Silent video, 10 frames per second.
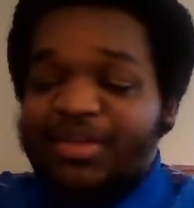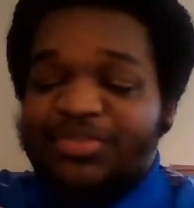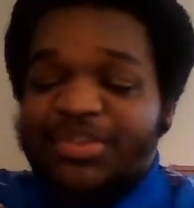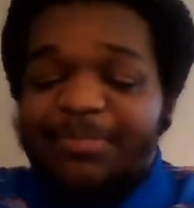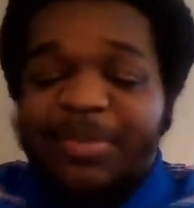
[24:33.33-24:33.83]

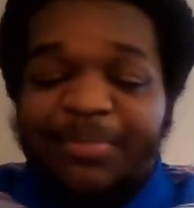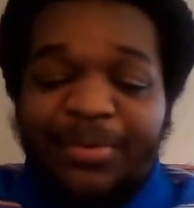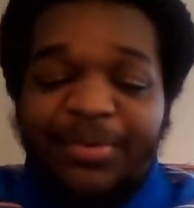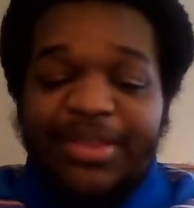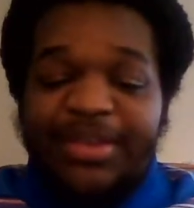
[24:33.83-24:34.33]

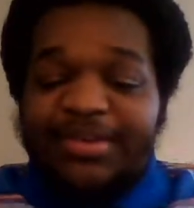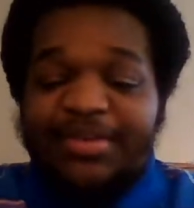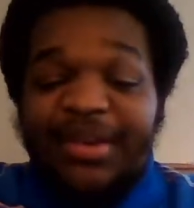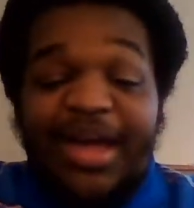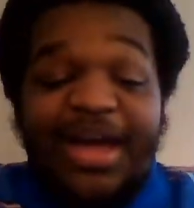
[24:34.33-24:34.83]
acceptable,
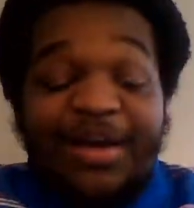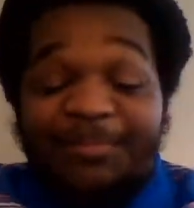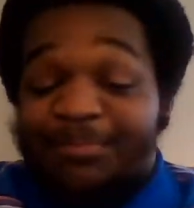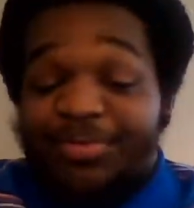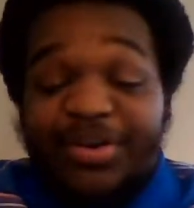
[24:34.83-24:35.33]
and
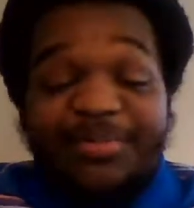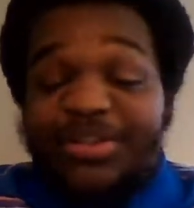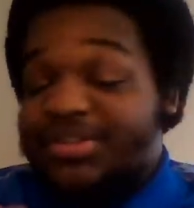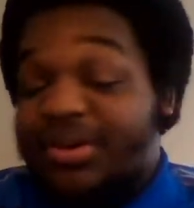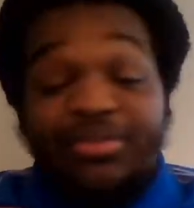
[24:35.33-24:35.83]
I'm pretty
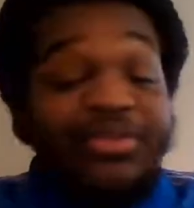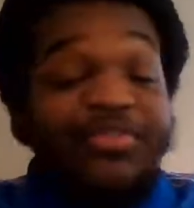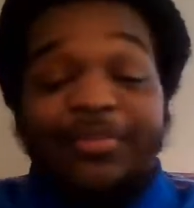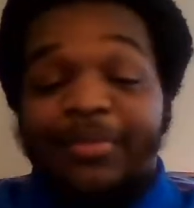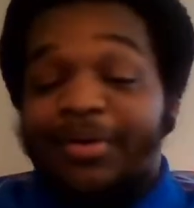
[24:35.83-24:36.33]
much hungry
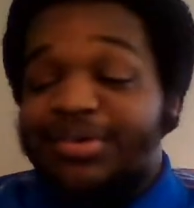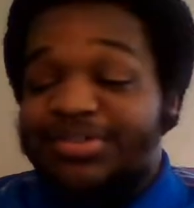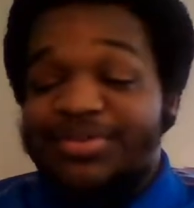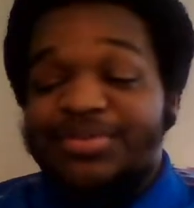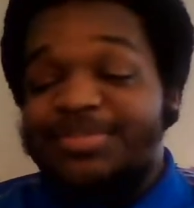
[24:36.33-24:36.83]
for more,
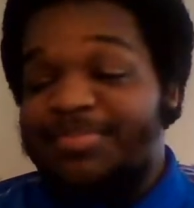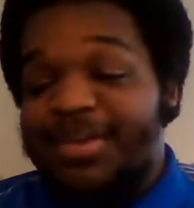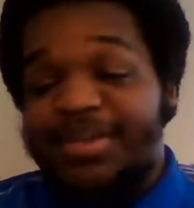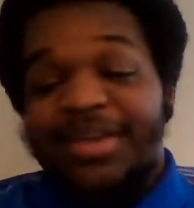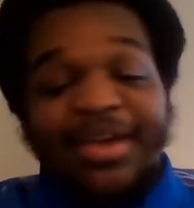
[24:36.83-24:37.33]
so to
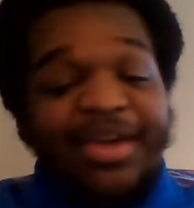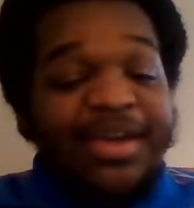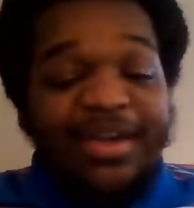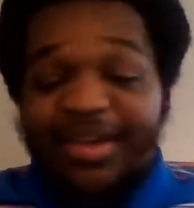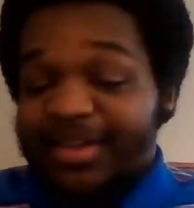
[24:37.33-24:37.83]
speak.
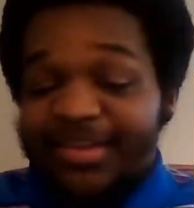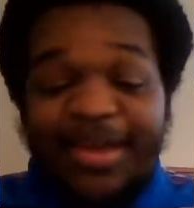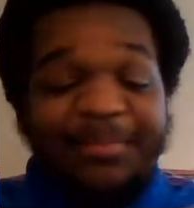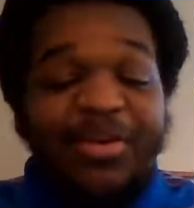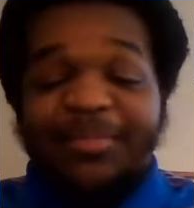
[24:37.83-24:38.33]
And
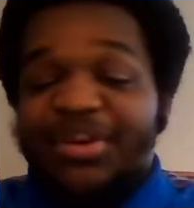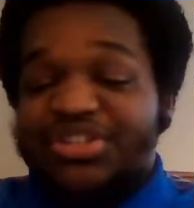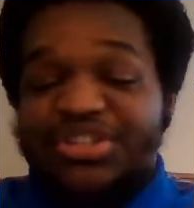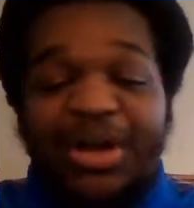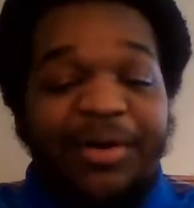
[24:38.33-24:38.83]
that pretty
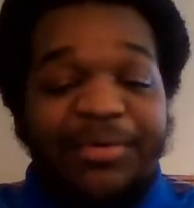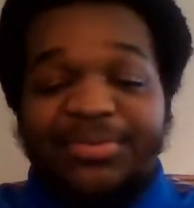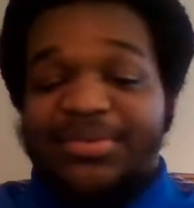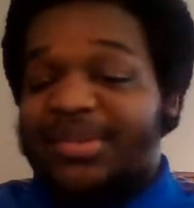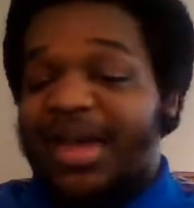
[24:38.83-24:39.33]
much
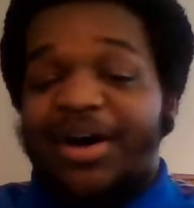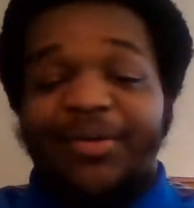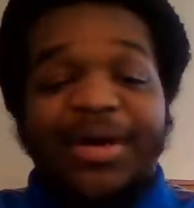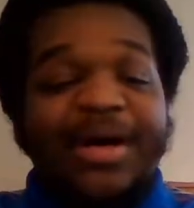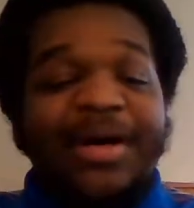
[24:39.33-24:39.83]
shows
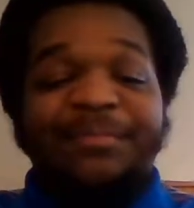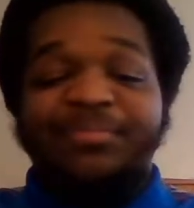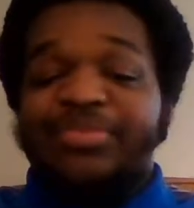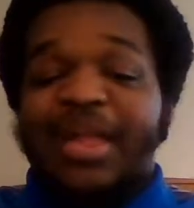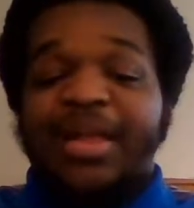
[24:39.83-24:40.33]
how
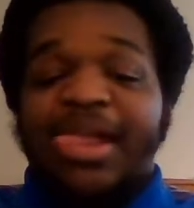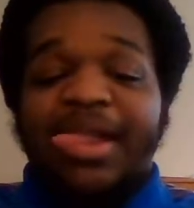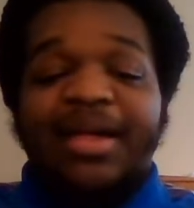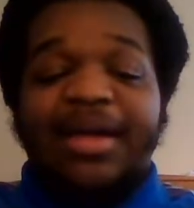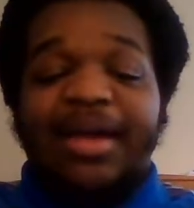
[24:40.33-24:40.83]

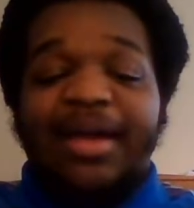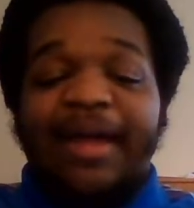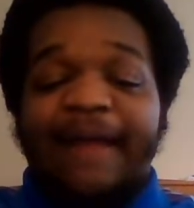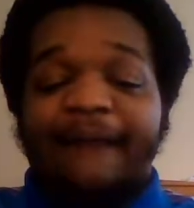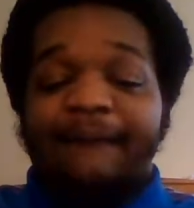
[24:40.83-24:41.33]

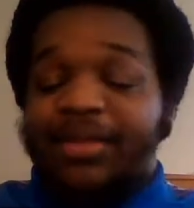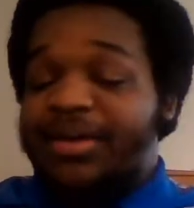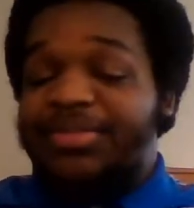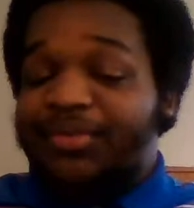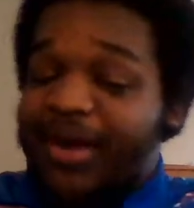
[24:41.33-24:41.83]

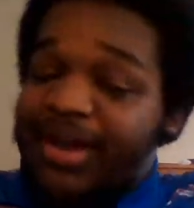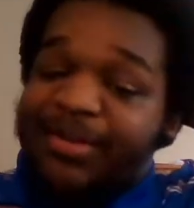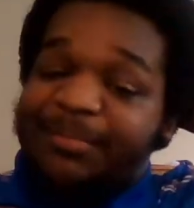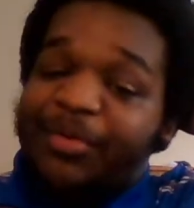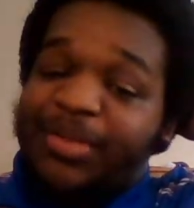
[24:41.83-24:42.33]
good the
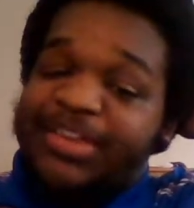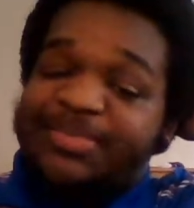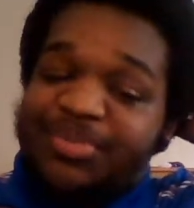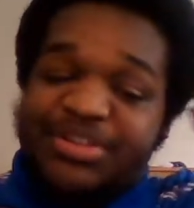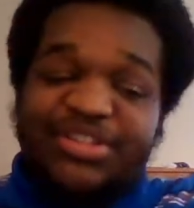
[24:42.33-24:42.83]
writer more or
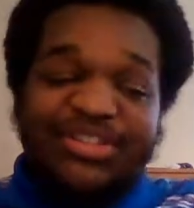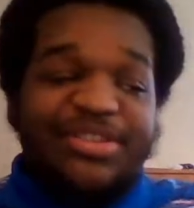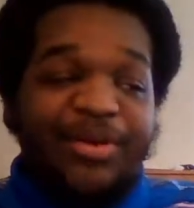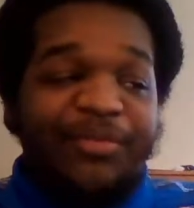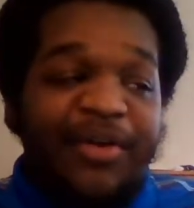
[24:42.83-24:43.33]
less
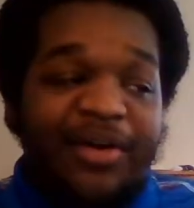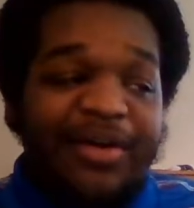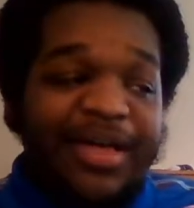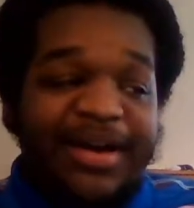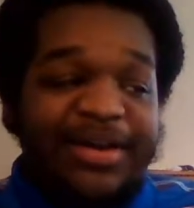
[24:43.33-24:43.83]
pushes the
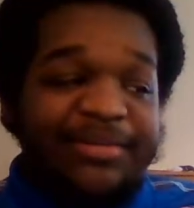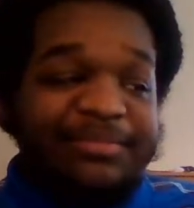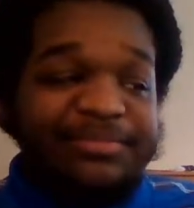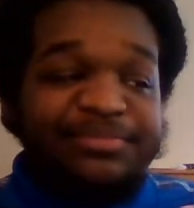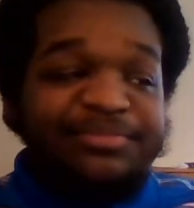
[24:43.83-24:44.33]
overall
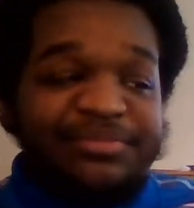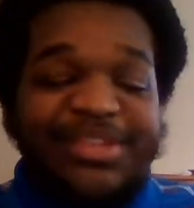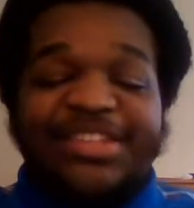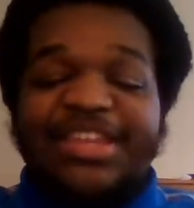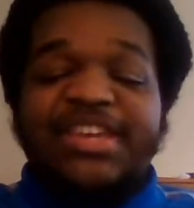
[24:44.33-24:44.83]

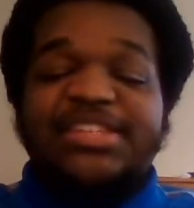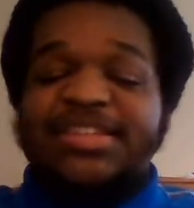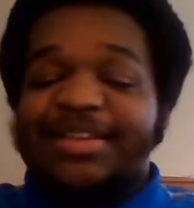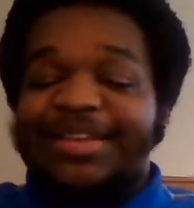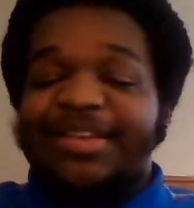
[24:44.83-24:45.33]
the
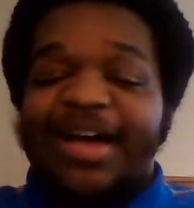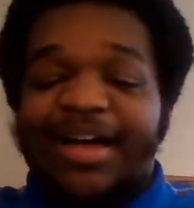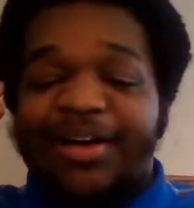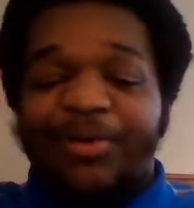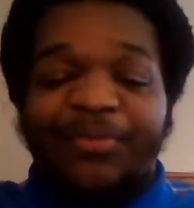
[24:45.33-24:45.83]
tension and
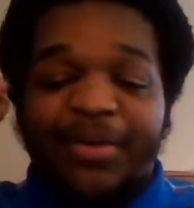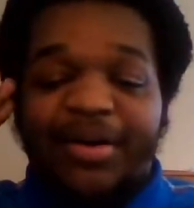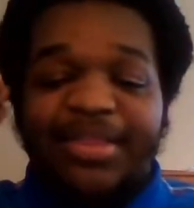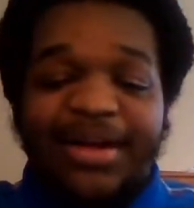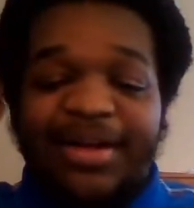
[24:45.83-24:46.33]

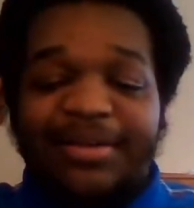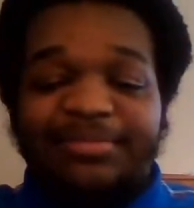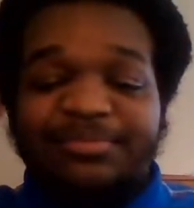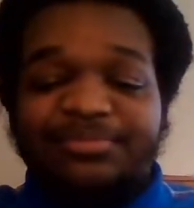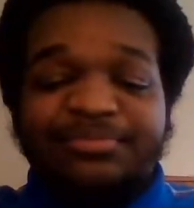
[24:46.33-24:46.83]
overall
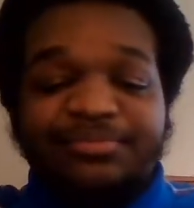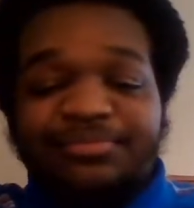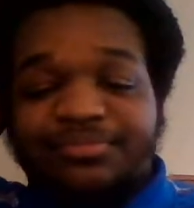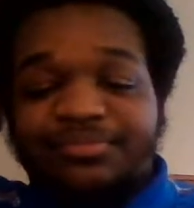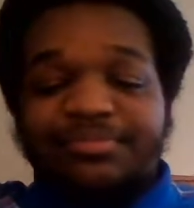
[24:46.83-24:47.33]

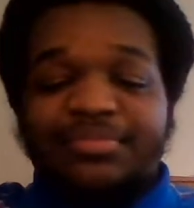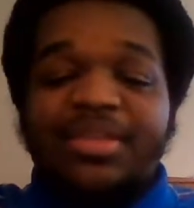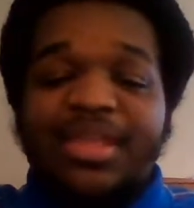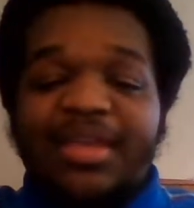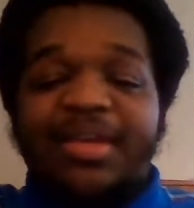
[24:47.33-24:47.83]

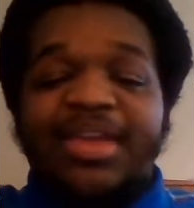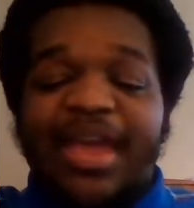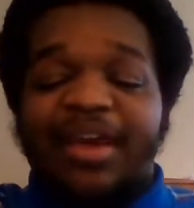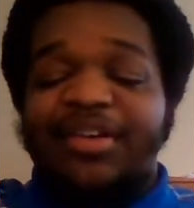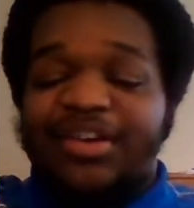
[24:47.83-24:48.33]
and
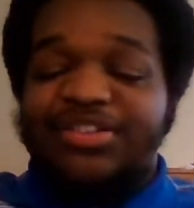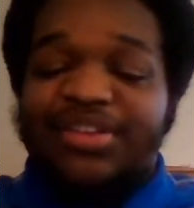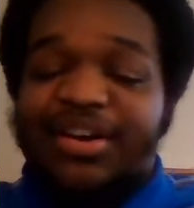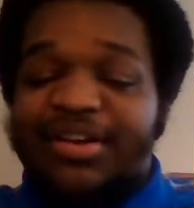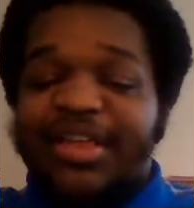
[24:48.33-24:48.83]
care and
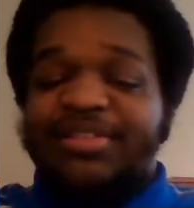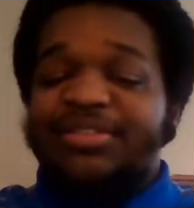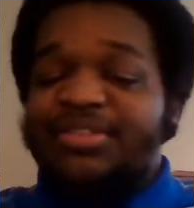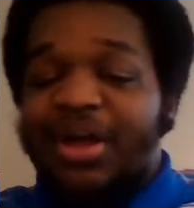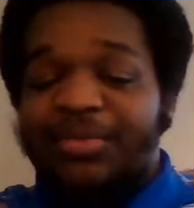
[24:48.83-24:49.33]
concern that,
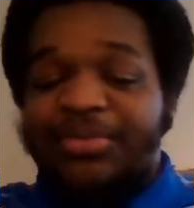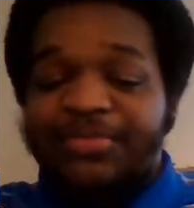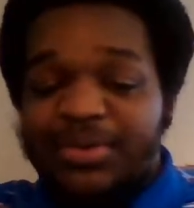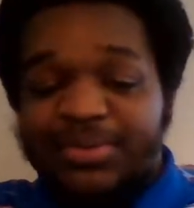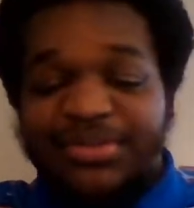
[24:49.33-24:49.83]
you know, the
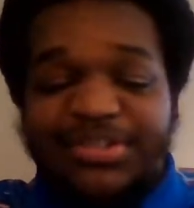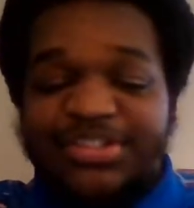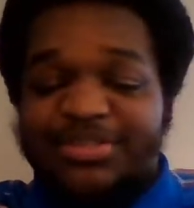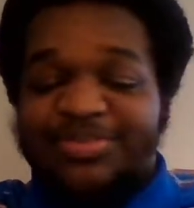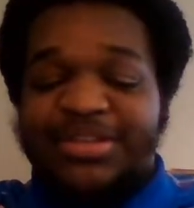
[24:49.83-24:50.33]
viewers
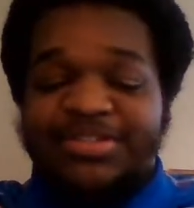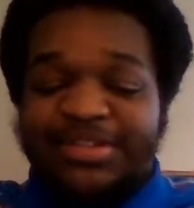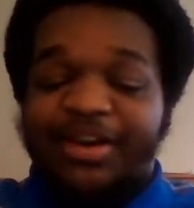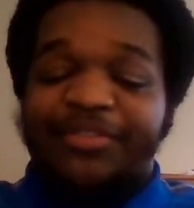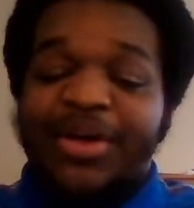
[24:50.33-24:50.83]
such as
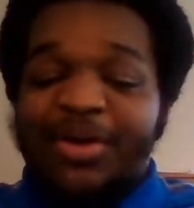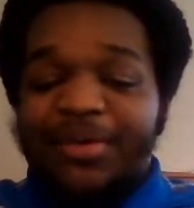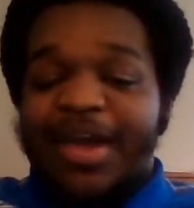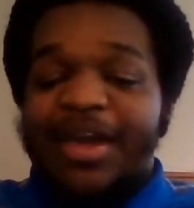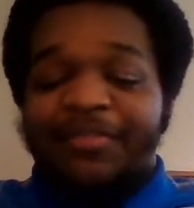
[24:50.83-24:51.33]
myself
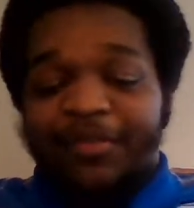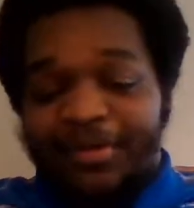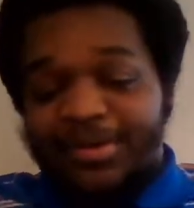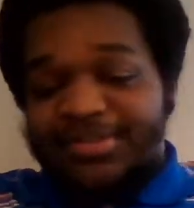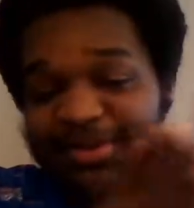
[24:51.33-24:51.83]
would have
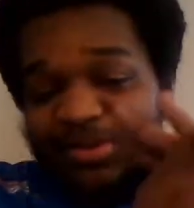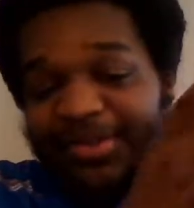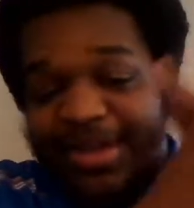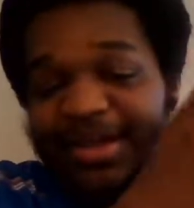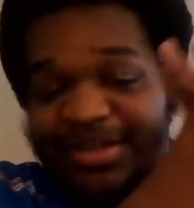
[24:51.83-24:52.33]
for it. So
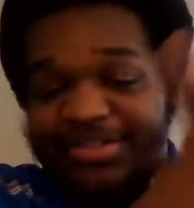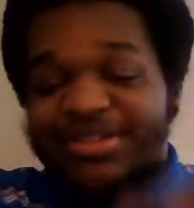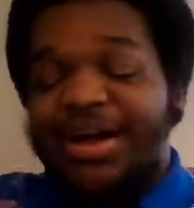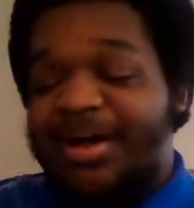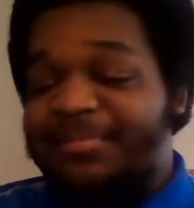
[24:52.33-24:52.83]
yeah, good
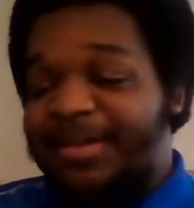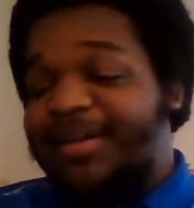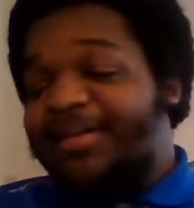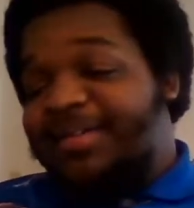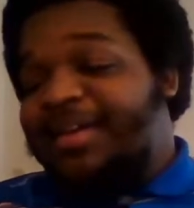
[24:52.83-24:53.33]
job,
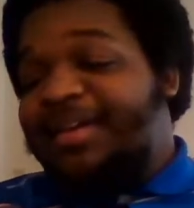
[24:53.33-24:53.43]
man.